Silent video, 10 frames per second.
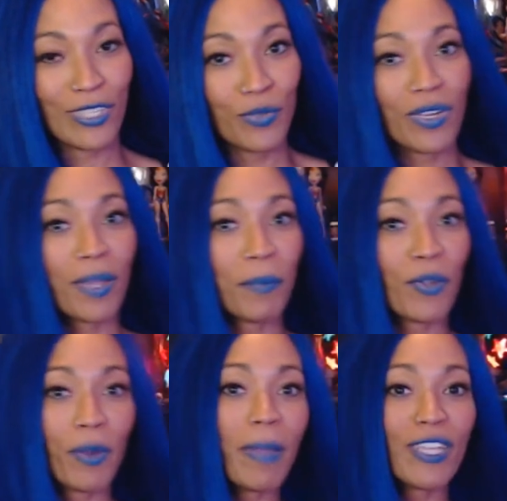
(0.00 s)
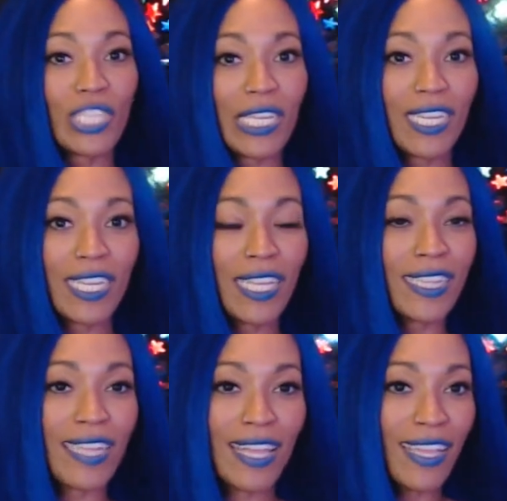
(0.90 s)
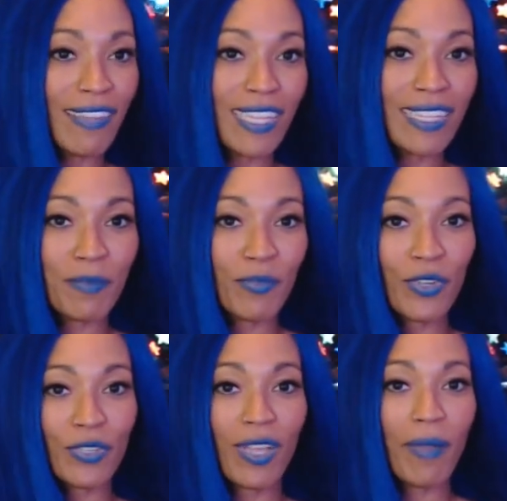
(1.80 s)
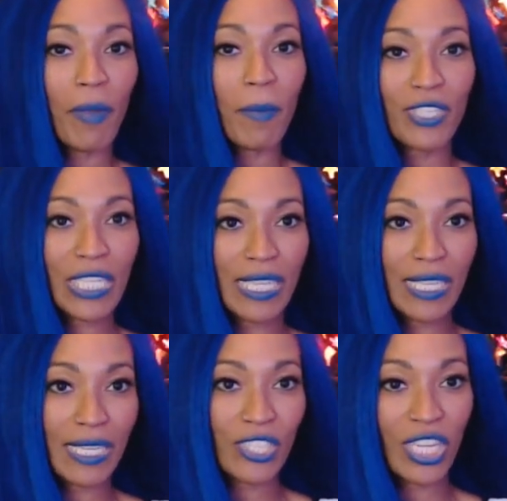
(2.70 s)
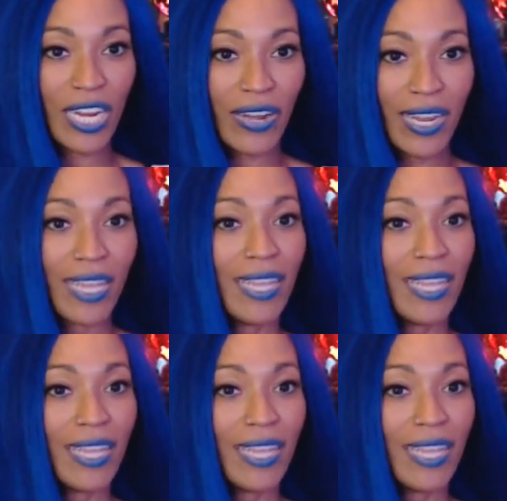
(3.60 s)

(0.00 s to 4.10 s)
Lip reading: look up a curmudgeon in the, I think I've said this before, you look up curmudgeon in the dictionary.